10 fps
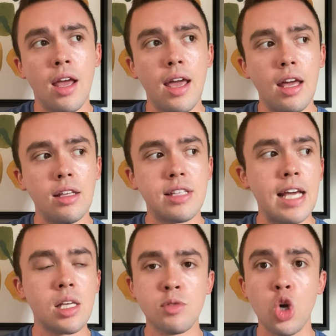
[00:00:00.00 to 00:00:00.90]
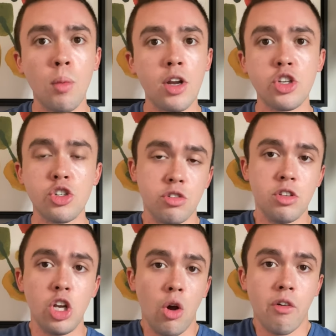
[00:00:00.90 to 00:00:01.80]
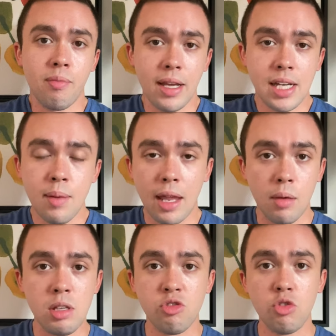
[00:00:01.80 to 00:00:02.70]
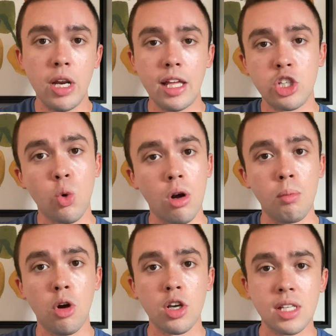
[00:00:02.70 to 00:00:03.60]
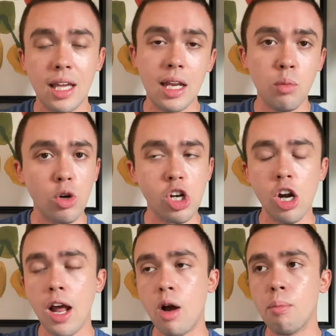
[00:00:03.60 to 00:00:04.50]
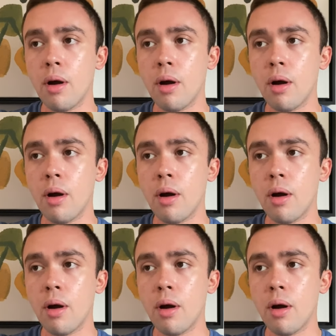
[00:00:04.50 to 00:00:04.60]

it takes up so much, you know, of my time, like these reading shorter books and getting more turnout.